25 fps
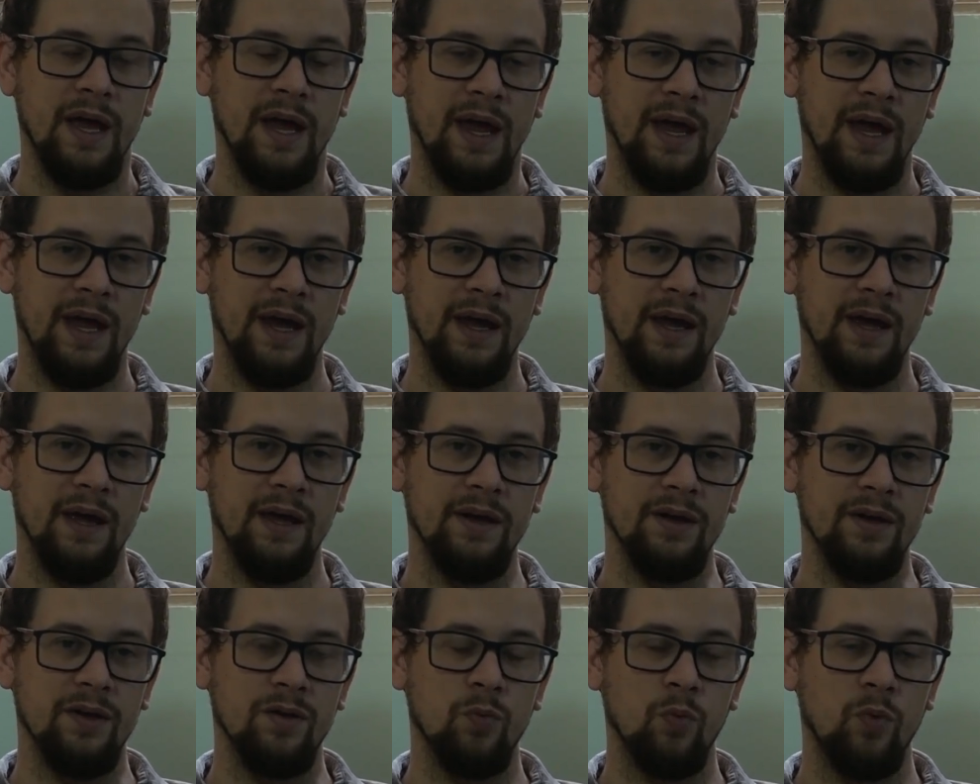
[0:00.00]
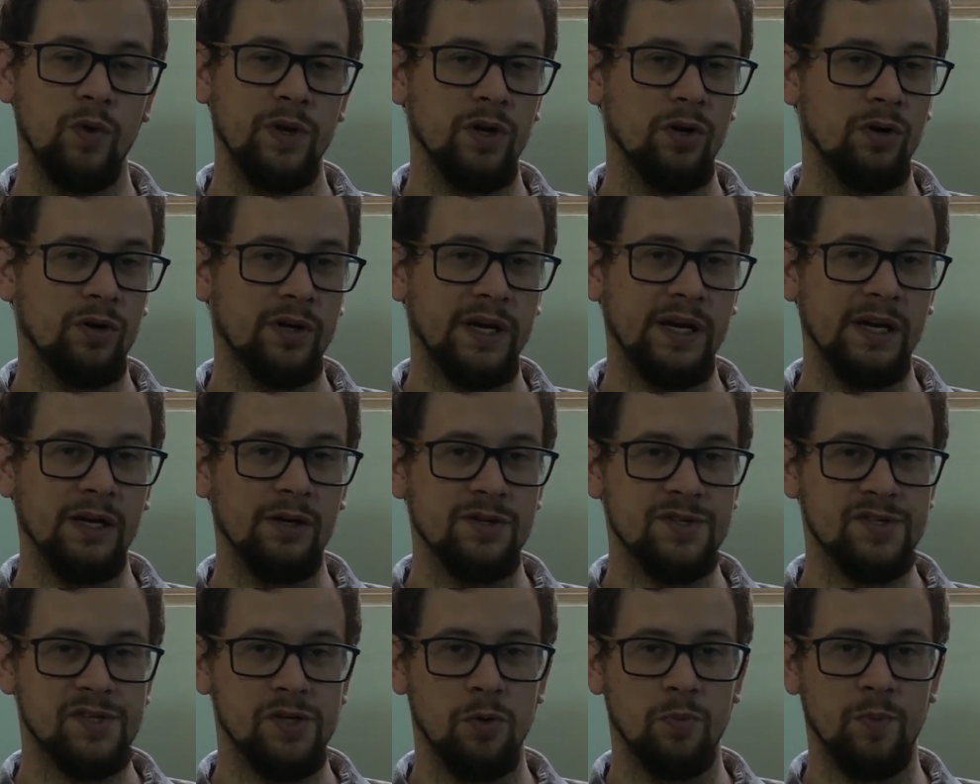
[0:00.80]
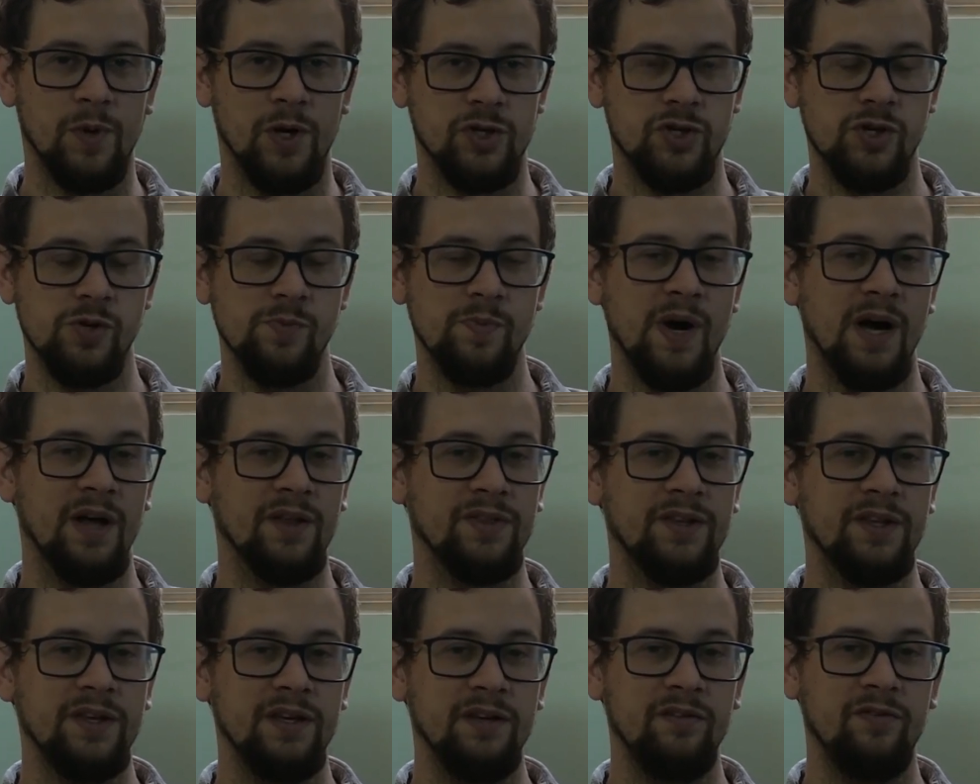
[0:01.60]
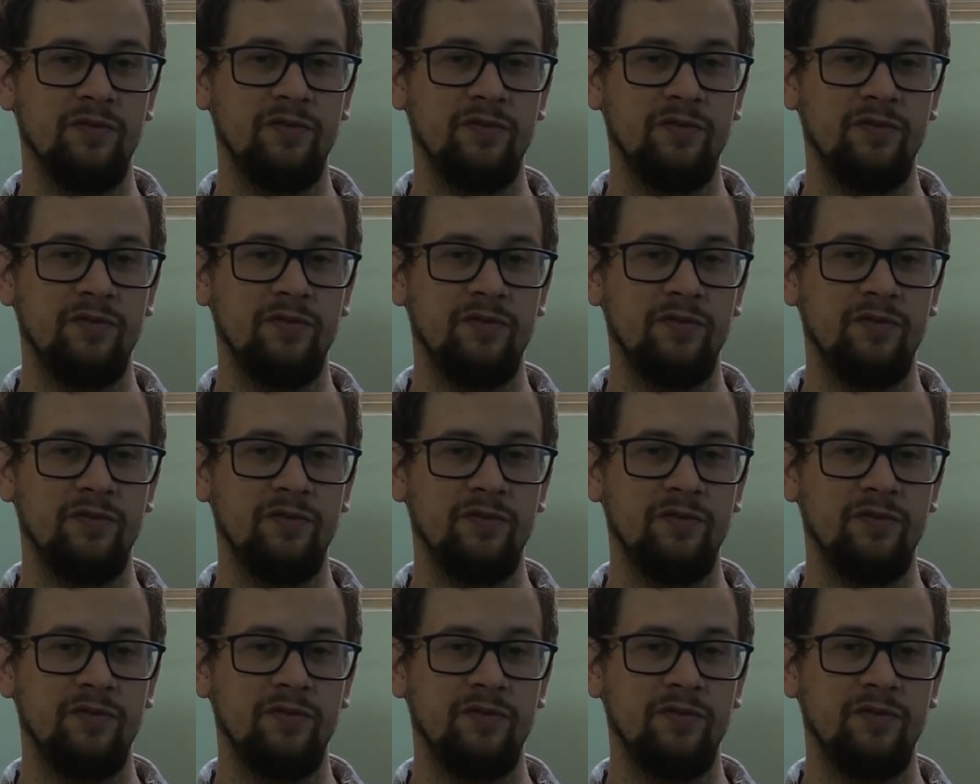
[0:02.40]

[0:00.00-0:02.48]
and we don't care so much about the